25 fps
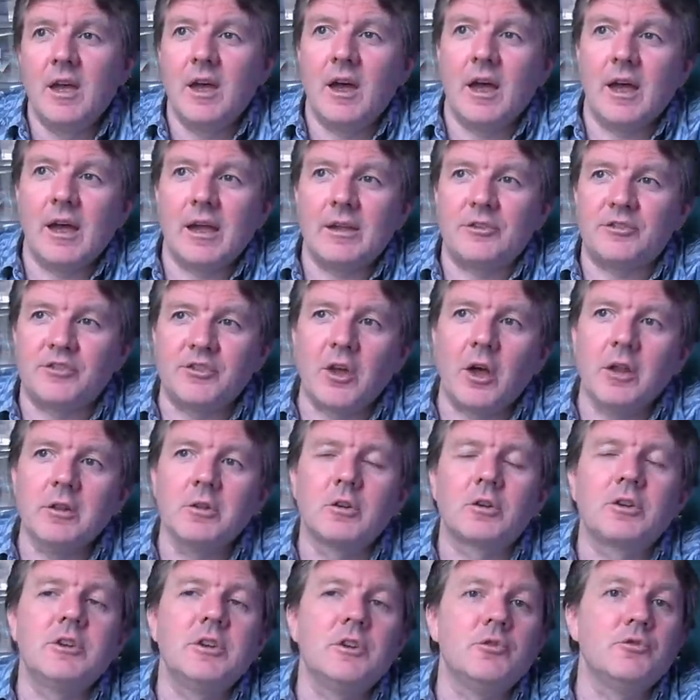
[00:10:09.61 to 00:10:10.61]
Uh, start
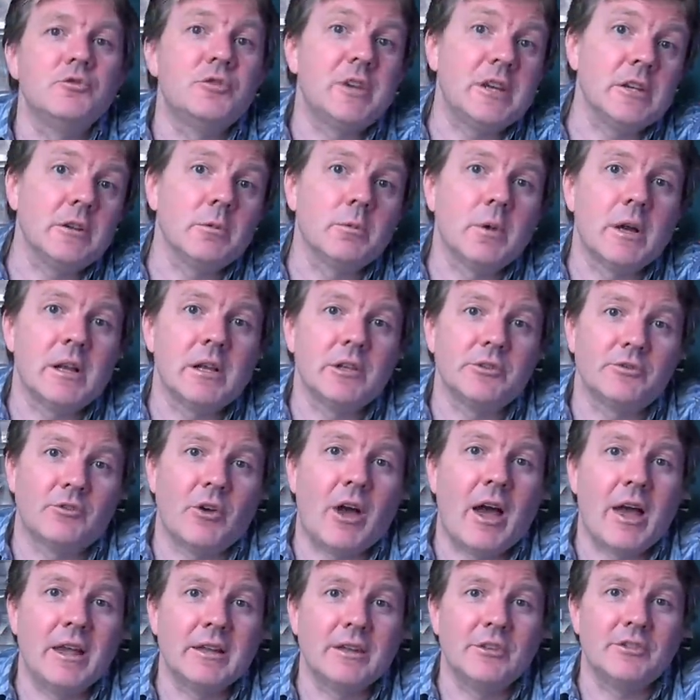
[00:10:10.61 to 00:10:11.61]
looking at real world
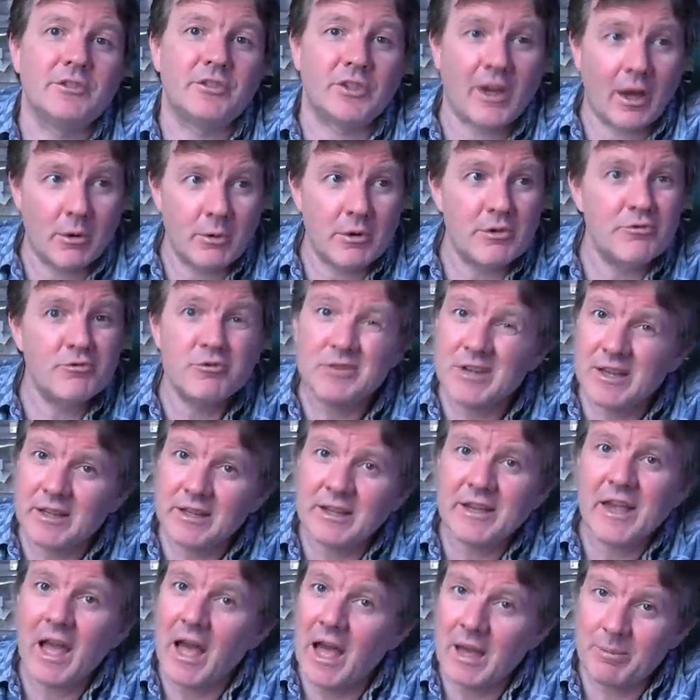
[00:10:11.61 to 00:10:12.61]
violence, how it
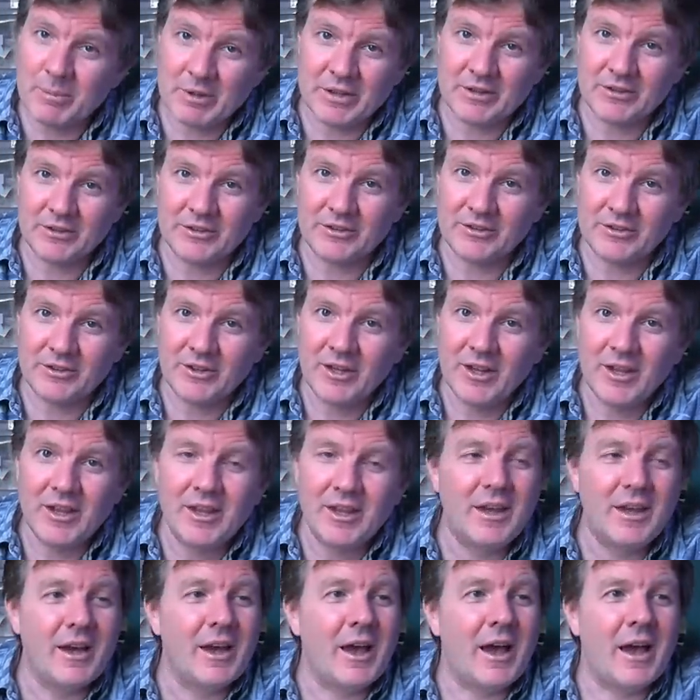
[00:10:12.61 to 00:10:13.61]
really happens.
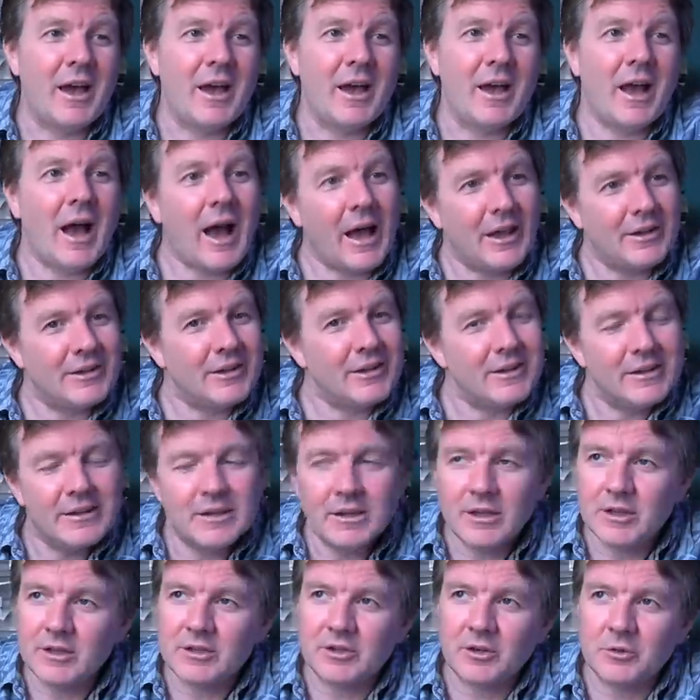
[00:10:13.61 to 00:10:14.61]
Uh, and,
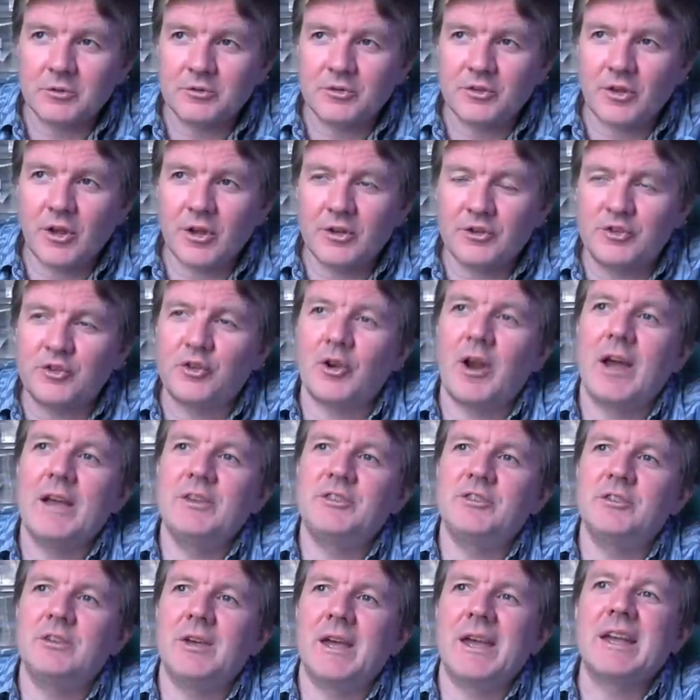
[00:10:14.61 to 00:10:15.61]
you know, try
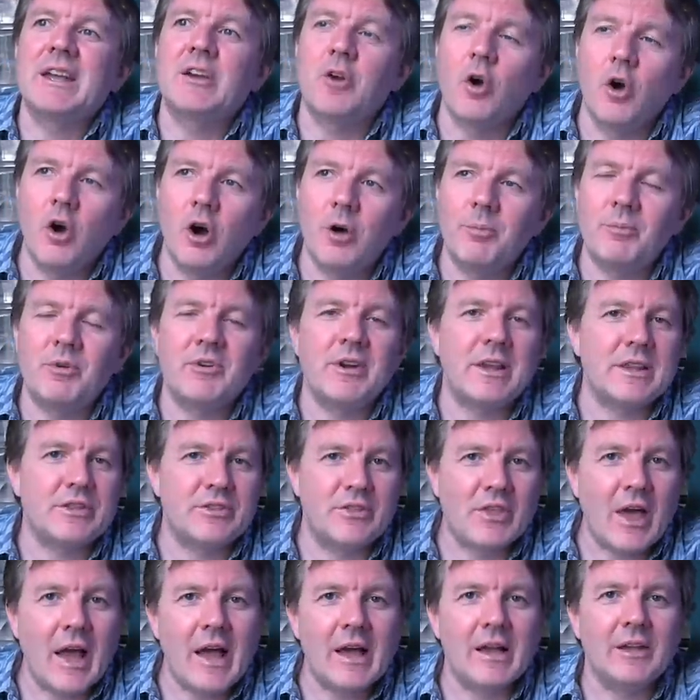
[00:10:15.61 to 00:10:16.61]
to
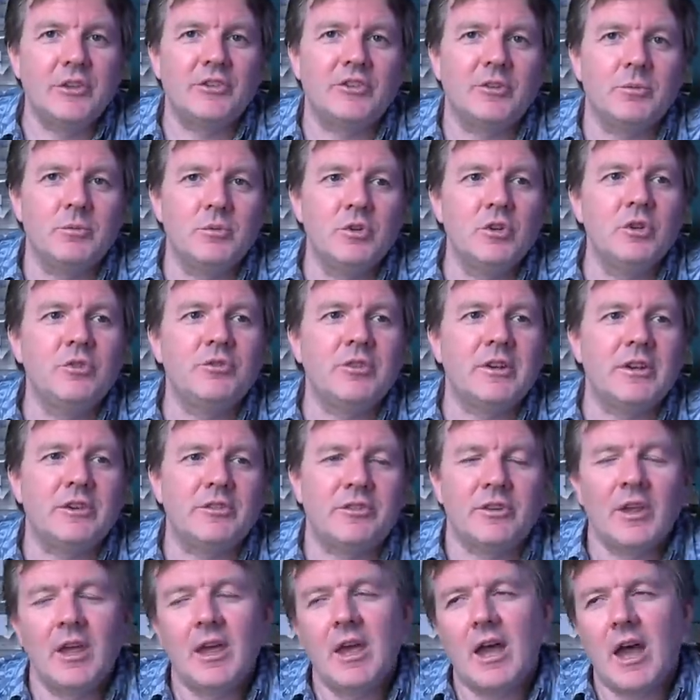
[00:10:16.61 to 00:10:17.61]
incorporate that into
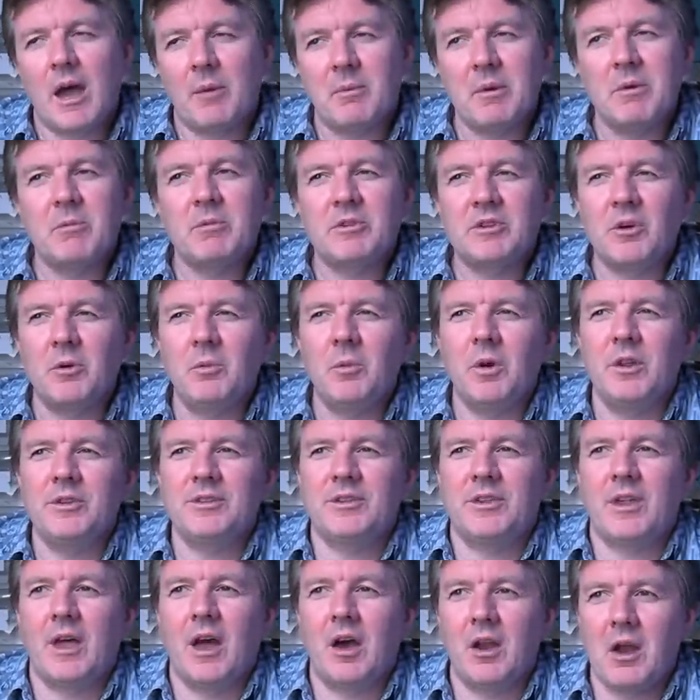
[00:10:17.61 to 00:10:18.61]
movies. I mean, we don't
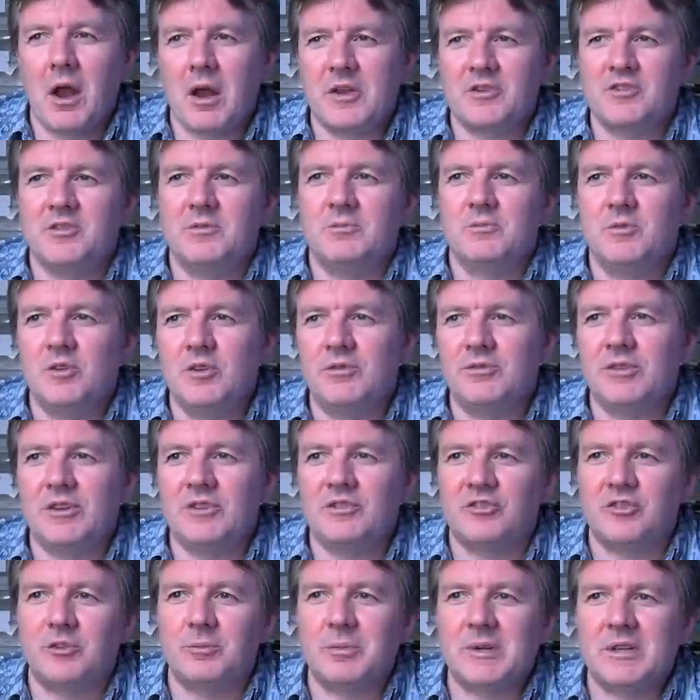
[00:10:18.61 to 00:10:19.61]
want our action
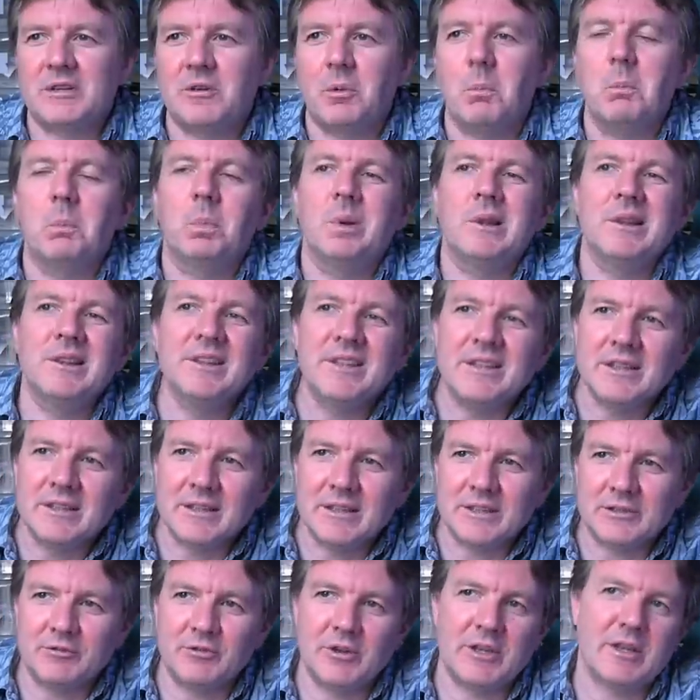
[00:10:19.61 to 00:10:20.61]
movies to be
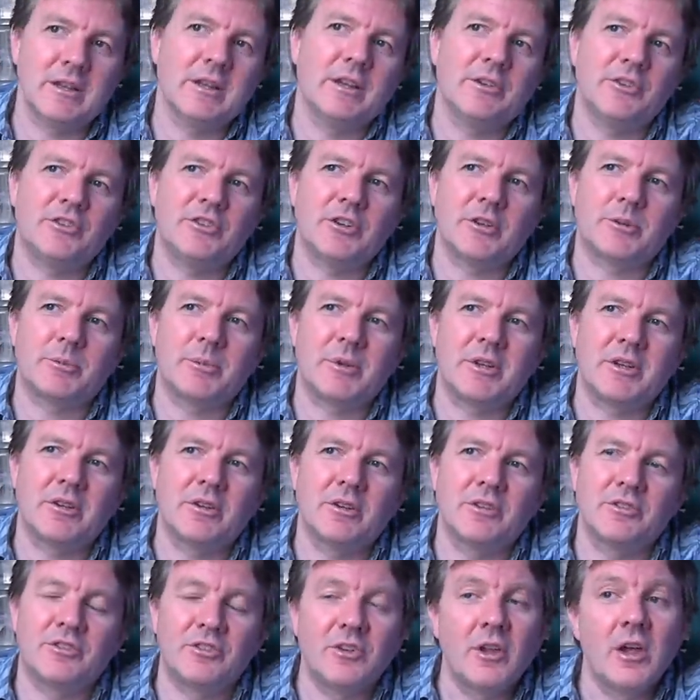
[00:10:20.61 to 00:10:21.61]
completely realistic,
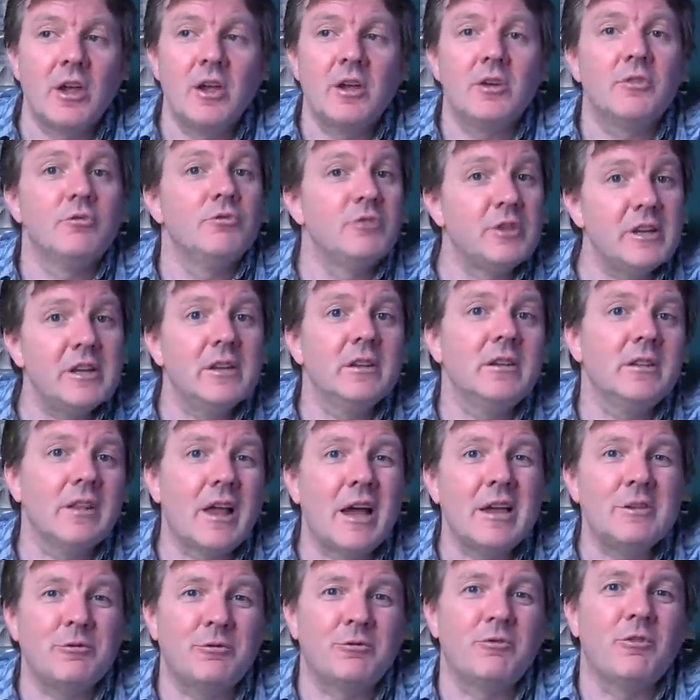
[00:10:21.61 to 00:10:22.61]
because real
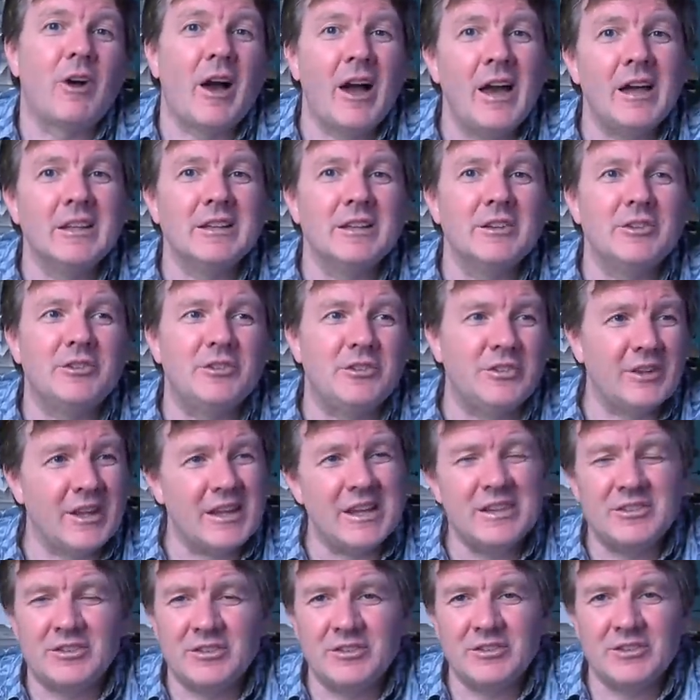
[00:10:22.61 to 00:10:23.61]
life violence
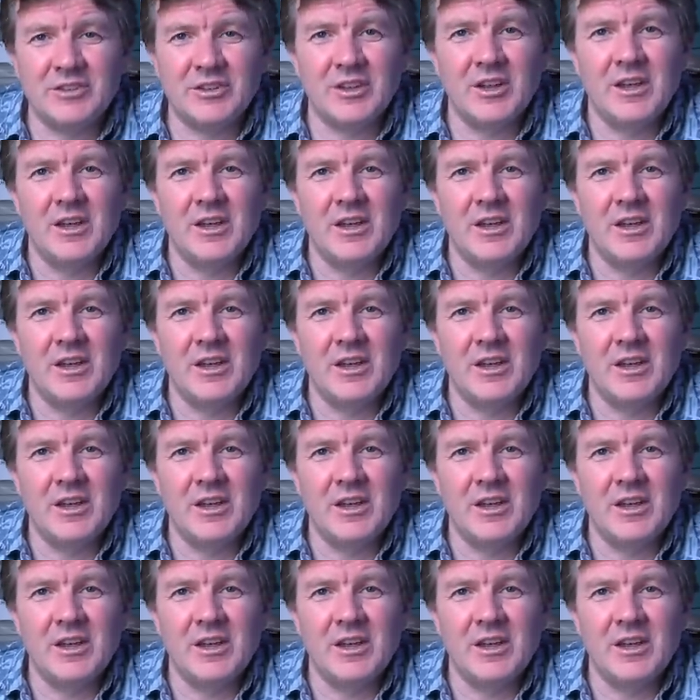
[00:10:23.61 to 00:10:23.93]
isn't